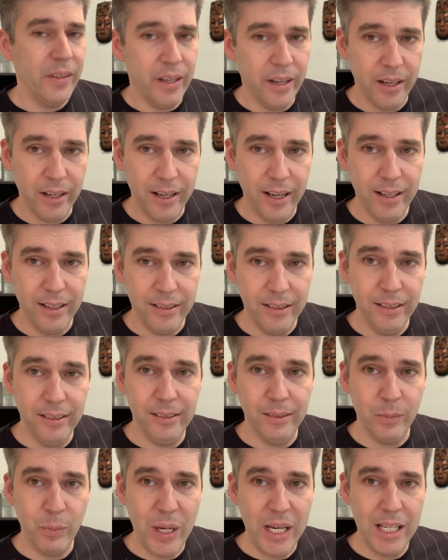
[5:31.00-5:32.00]

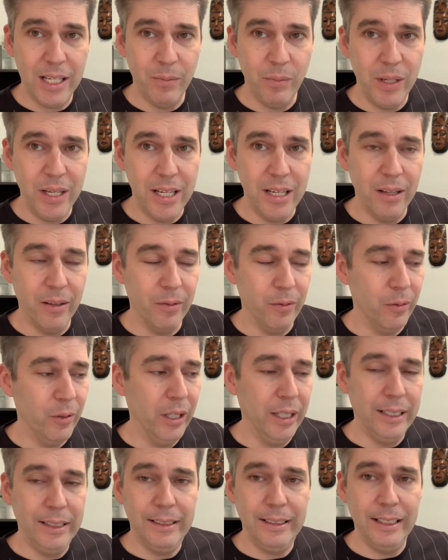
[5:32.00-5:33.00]
This is making me
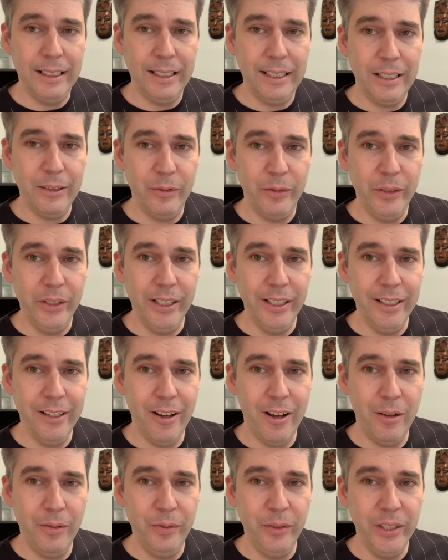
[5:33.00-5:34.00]
really sick, feeling
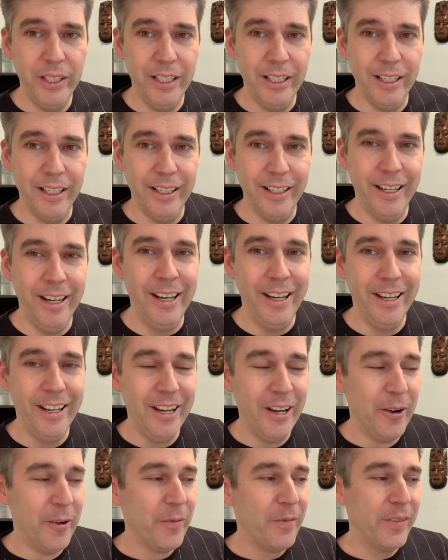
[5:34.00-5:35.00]
awfully...
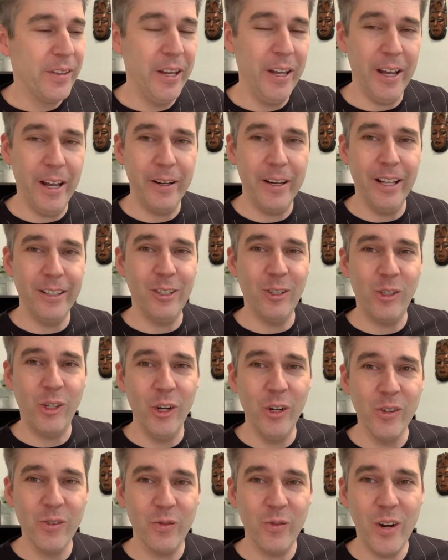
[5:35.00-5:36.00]
I got the
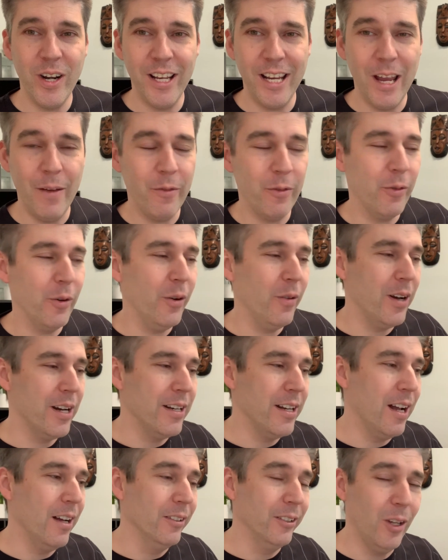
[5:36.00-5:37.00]
chills running everywhere right
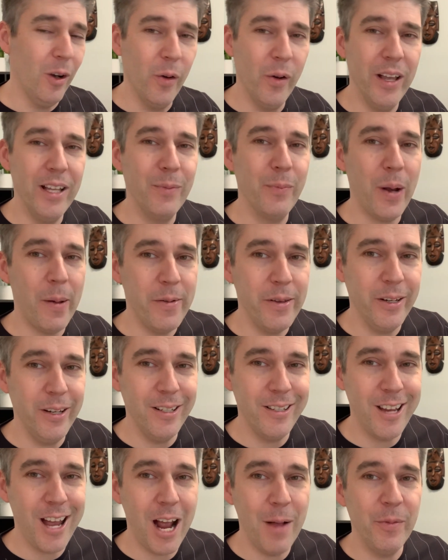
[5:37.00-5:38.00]
now. So it's probably a
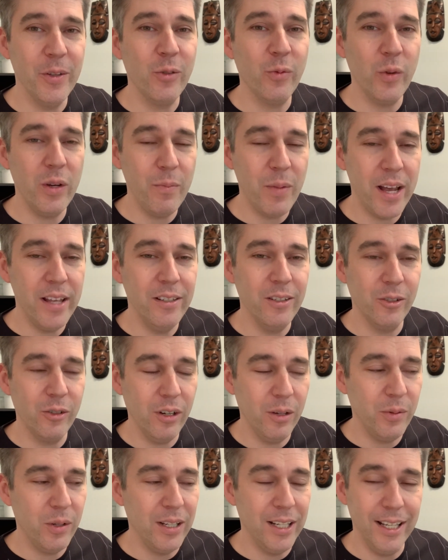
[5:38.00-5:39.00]
good time to swing by the
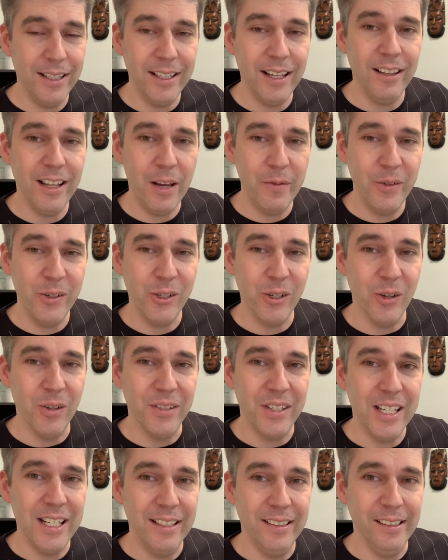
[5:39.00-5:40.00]
description and get that life
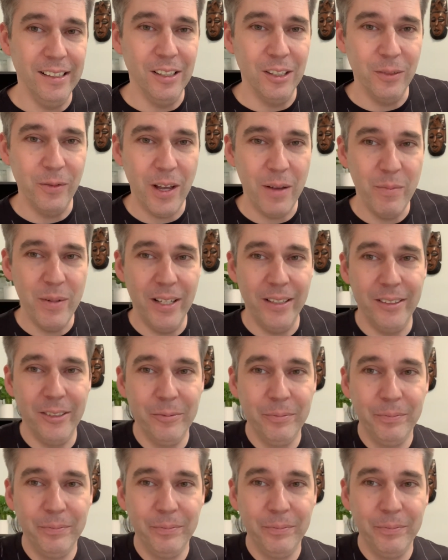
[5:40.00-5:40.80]
insurance in as little as 5 minutes.